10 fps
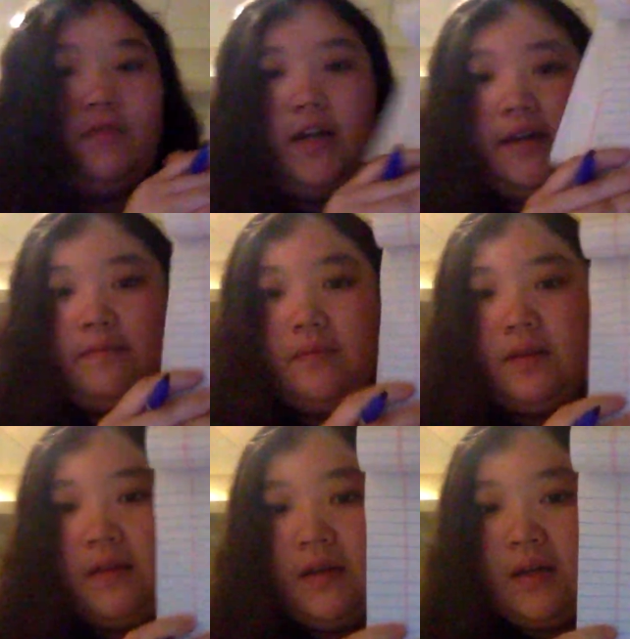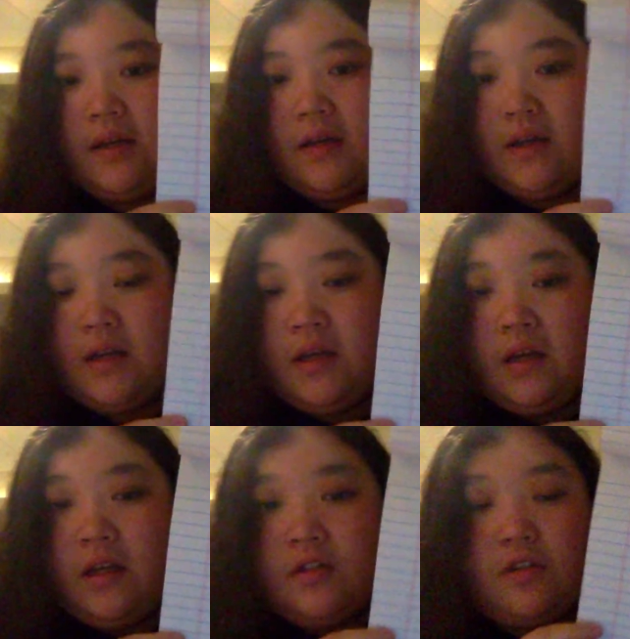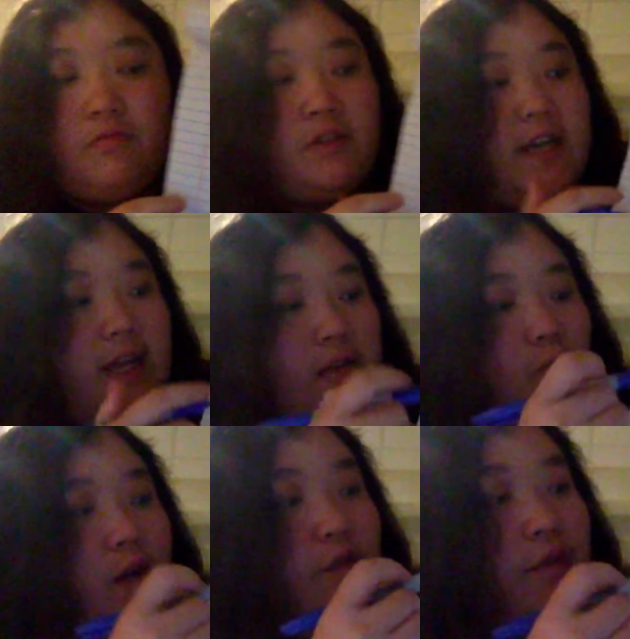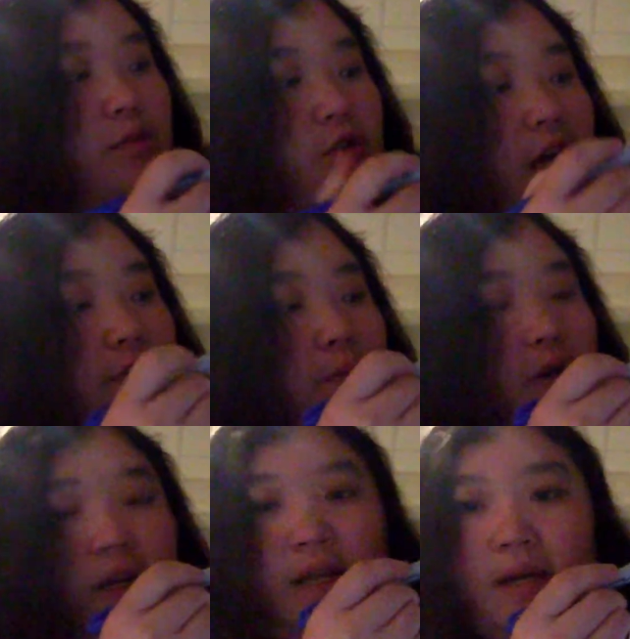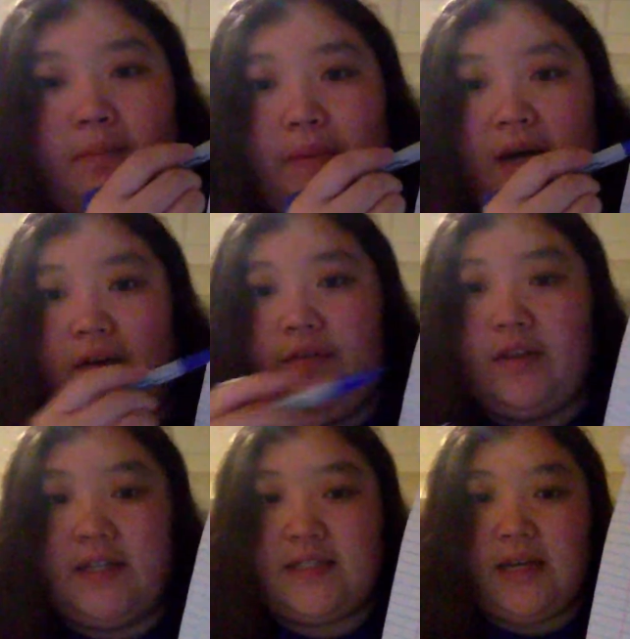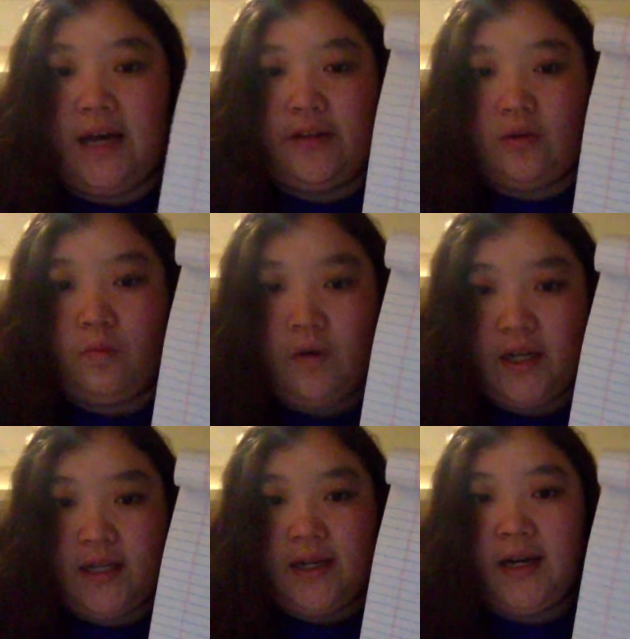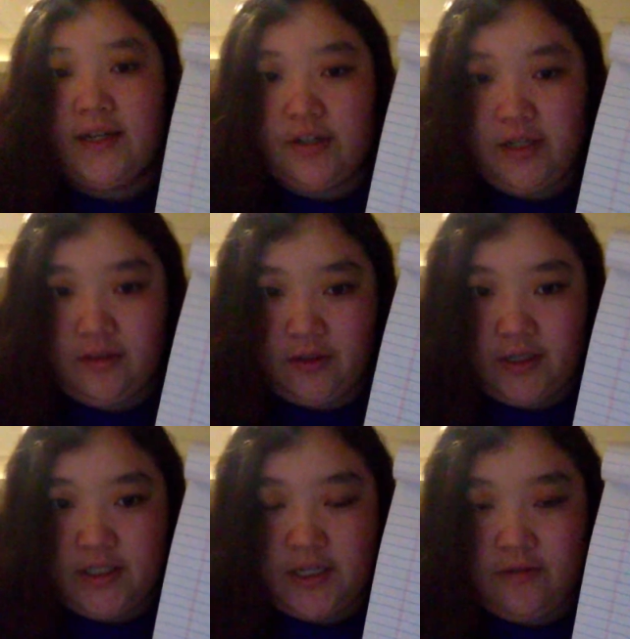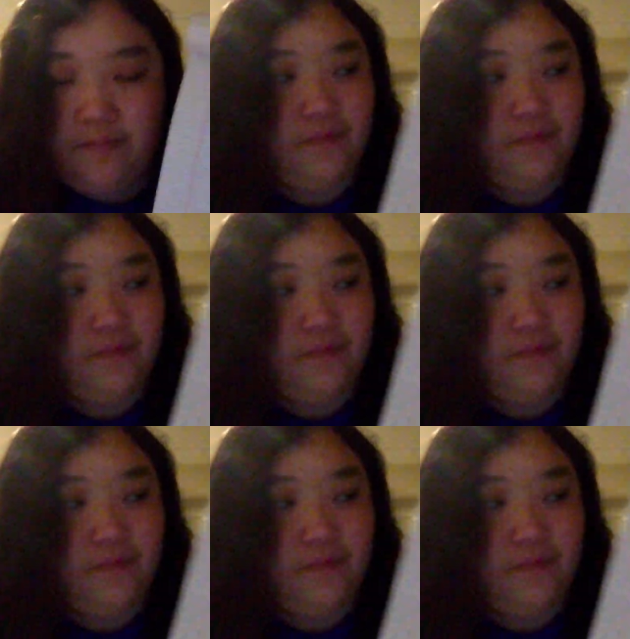right? So we're taking the 1 from 12 and putting it above this other 1 in 132.